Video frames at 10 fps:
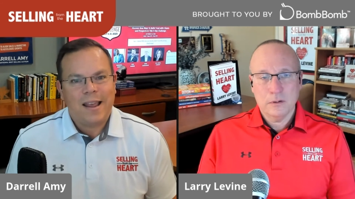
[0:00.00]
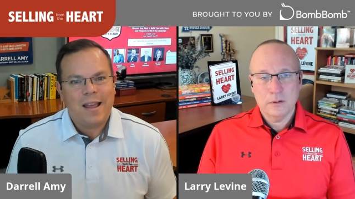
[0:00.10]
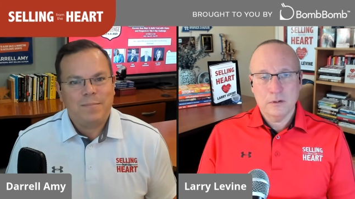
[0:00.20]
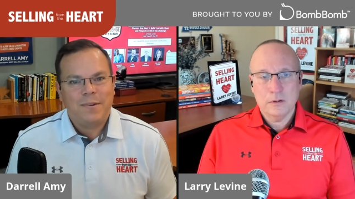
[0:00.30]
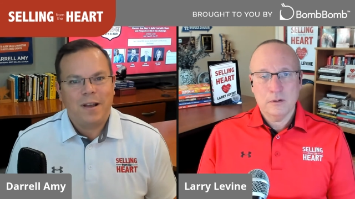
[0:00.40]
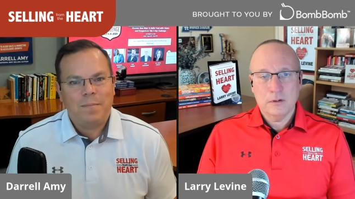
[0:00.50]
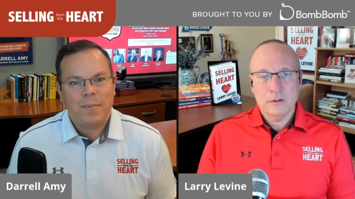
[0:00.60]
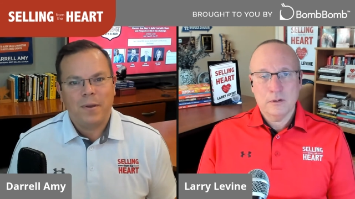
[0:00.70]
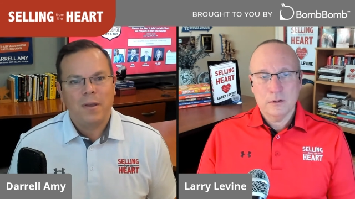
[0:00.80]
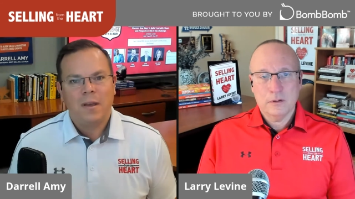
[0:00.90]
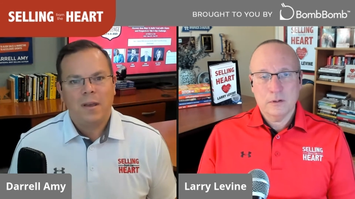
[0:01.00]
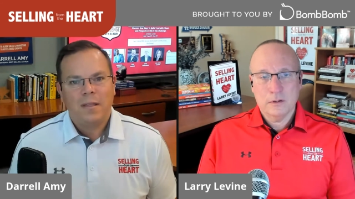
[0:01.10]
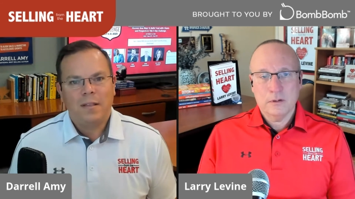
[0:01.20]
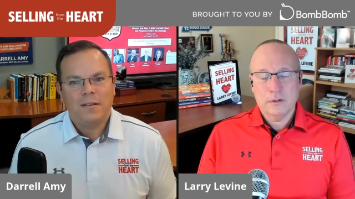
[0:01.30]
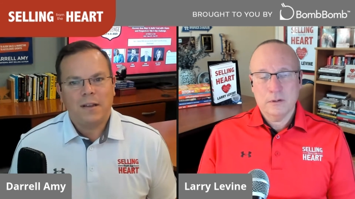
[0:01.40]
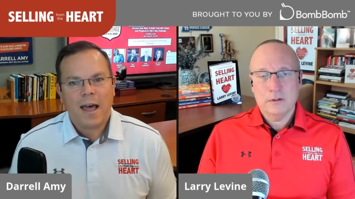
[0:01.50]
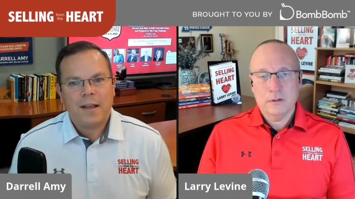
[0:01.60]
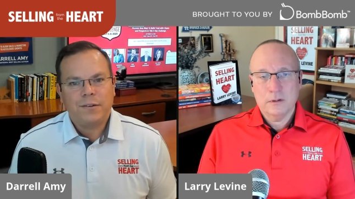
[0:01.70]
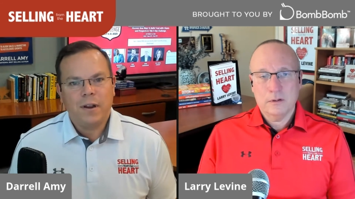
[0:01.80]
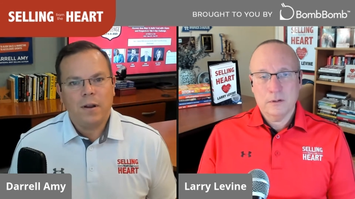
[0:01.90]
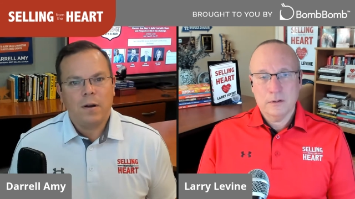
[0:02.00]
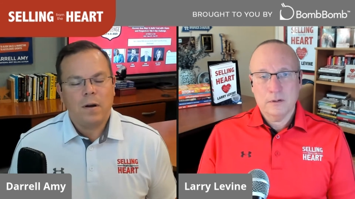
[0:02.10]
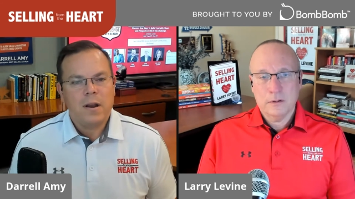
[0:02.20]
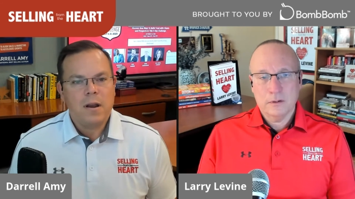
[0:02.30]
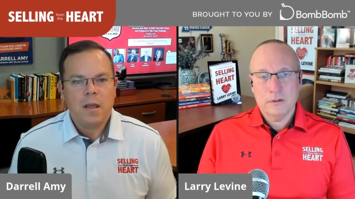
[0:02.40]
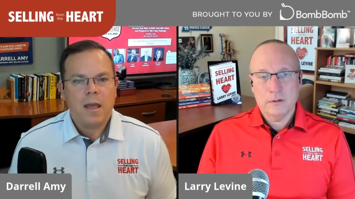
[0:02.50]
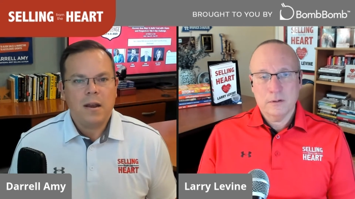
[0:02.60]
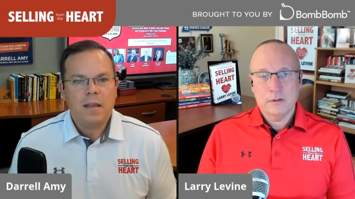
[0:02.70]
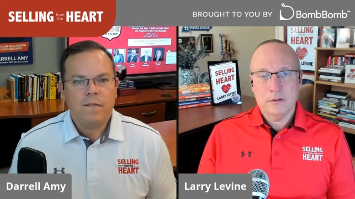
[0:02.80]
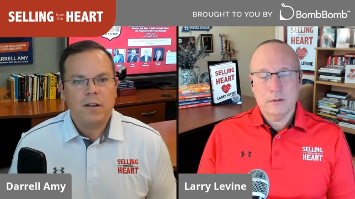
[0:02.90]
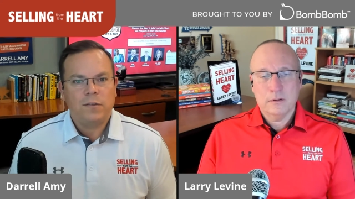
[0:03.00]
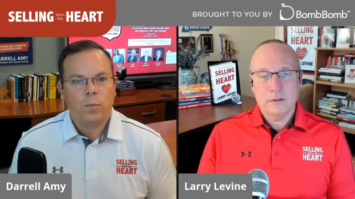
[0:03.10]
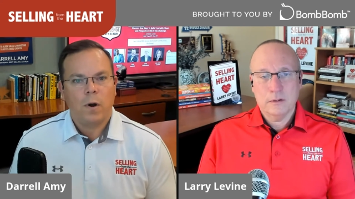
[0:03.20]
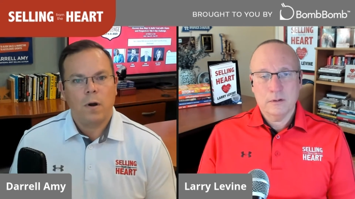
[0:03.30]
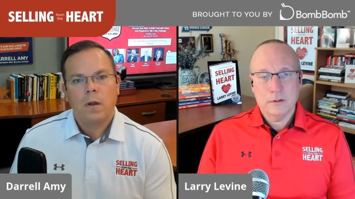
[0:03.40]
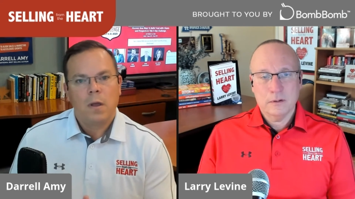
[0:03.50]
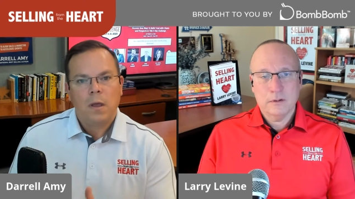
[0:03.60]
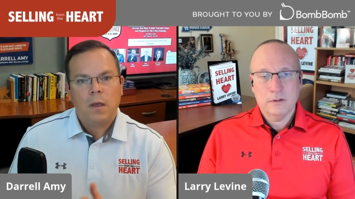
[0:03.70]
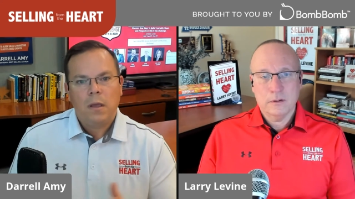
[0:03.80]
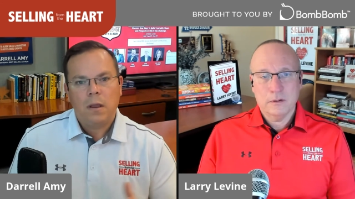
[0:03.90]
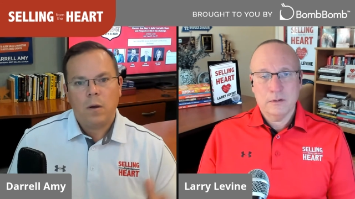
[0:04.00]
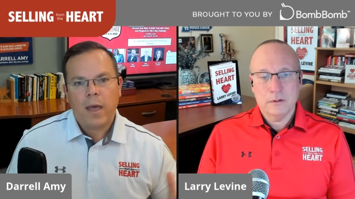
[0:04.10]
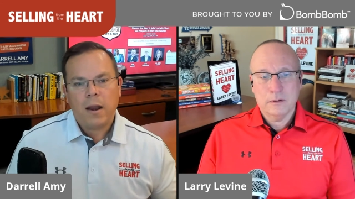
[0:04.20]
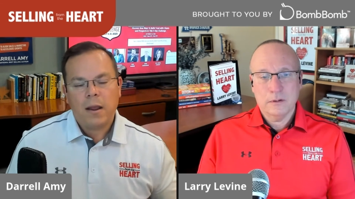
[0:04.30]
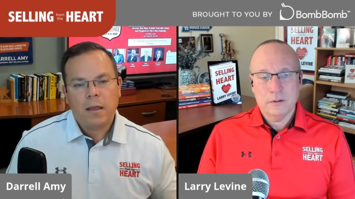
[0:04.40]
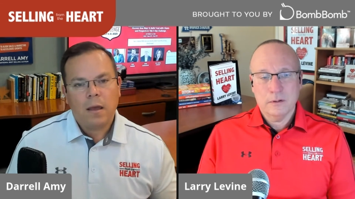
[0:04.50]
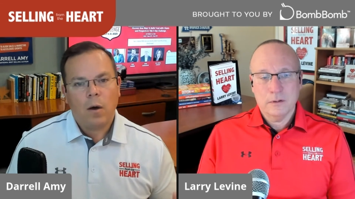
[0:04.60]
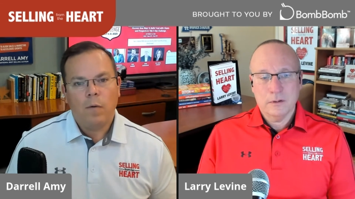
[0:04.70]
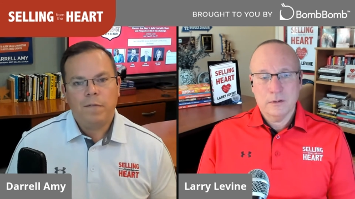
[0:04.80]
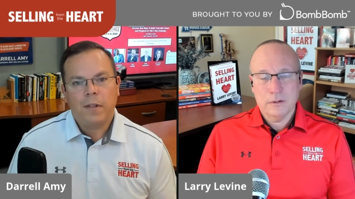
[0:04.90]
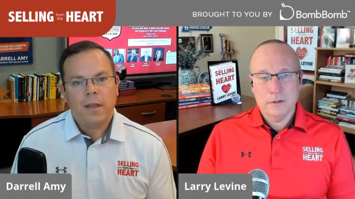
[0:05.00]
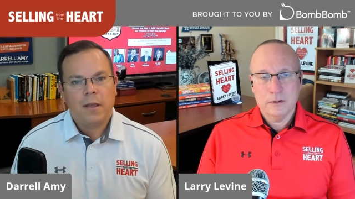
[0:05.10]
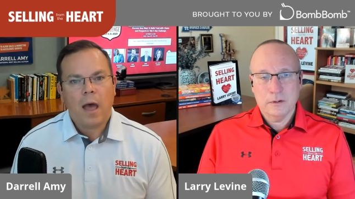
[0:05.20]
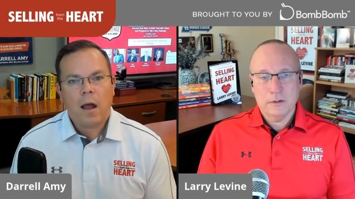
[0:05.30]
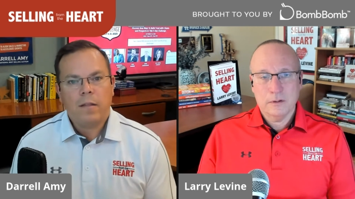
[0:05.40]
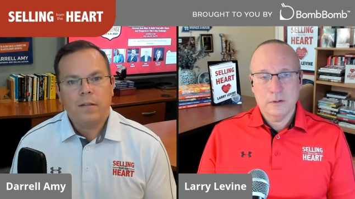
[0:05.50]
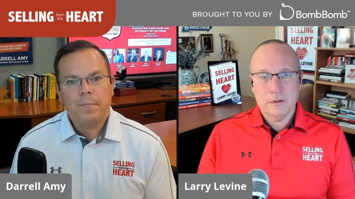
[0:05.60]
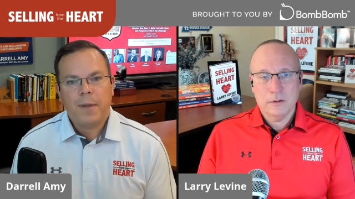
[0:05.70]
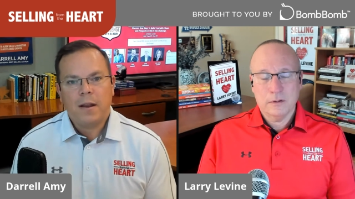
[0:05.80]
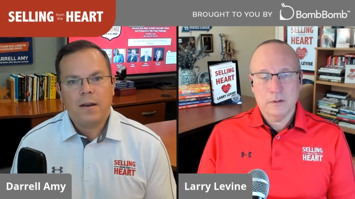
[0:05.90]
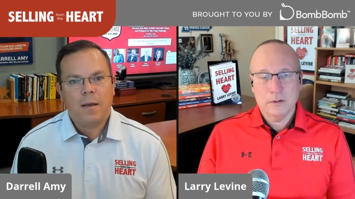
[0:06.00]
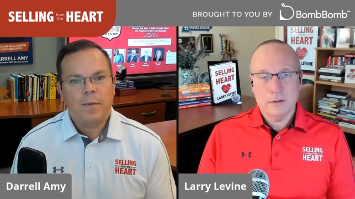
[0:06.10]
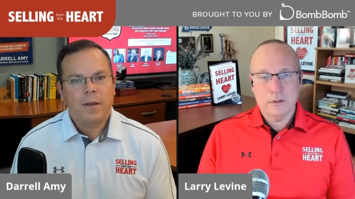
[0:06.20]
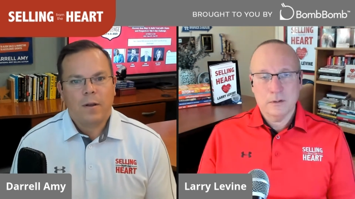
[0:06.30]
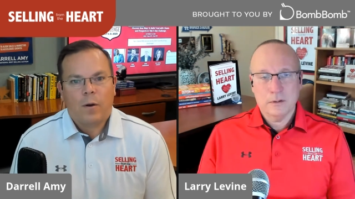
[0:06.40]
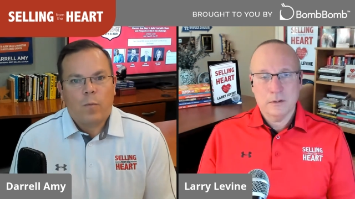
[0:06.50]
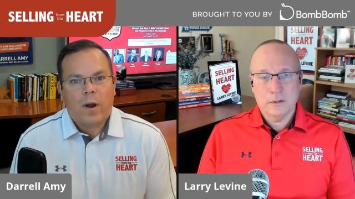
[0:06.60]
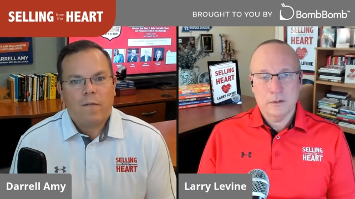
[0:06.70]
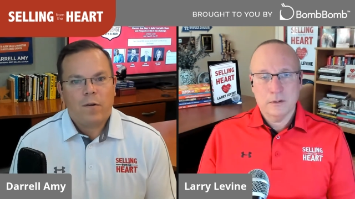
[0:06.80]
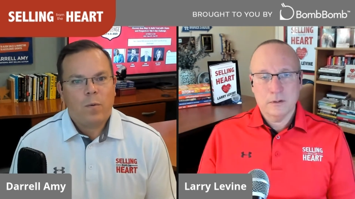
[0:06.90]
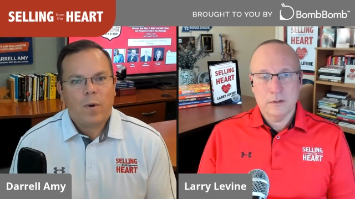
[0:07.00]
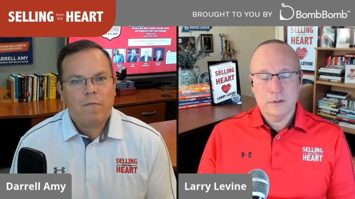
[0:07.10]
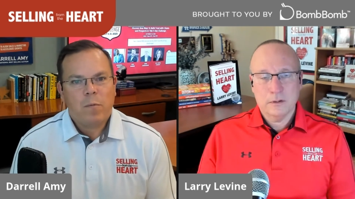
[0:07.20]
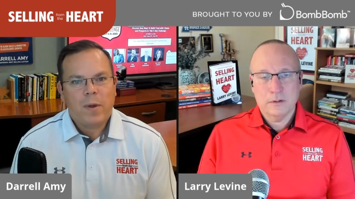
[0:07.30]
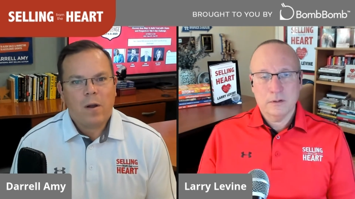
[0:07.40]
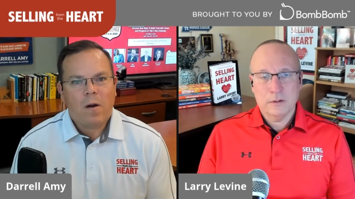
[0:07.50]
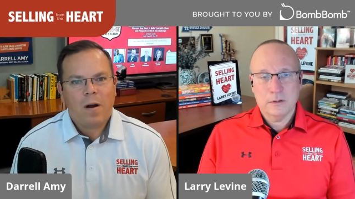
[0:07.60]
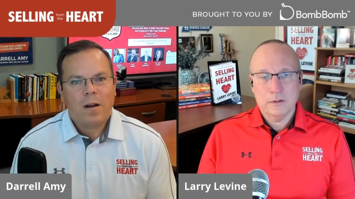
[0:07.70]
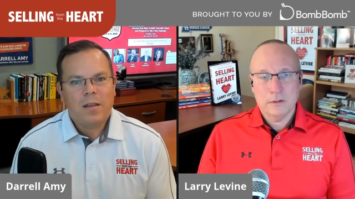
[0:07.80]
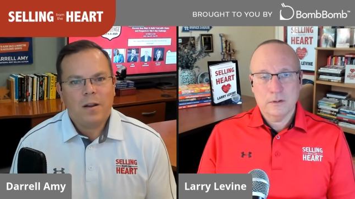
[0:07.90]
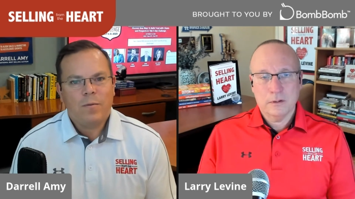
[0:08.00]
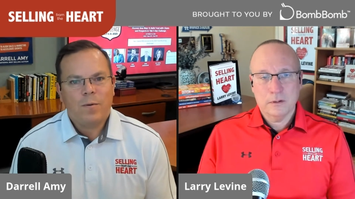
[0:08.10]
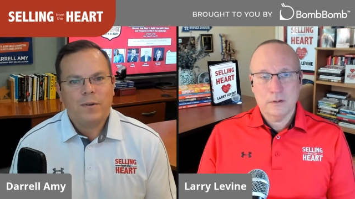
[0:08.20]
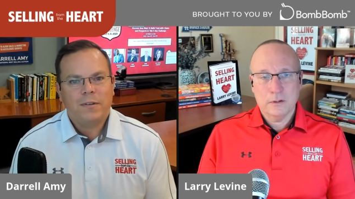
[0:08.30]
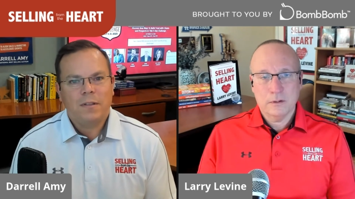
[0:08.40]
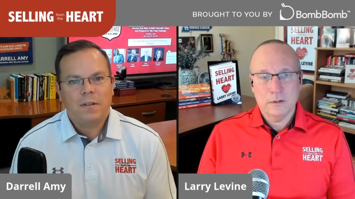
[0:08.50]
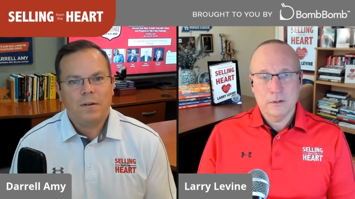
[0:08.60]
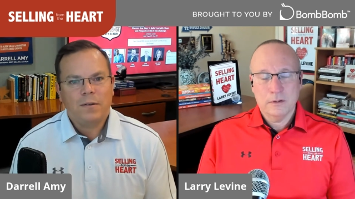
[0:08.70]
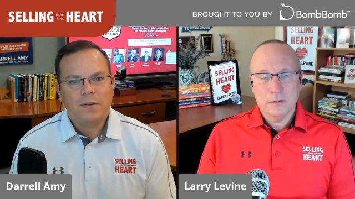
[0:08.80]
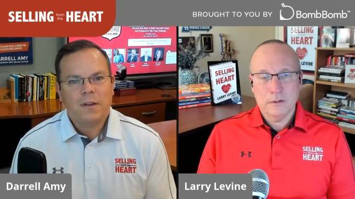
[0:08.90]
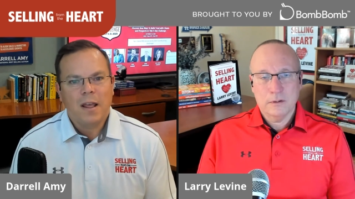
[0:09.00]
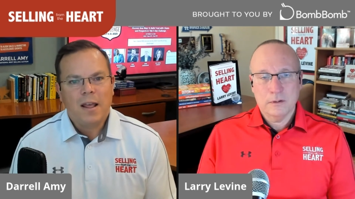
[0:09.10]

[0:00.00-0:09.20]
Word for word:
Speaker 1: amped up this last year, and and even as we're you know heading hopefully out of this pandemic or wherever wherever we are, and you know there was there's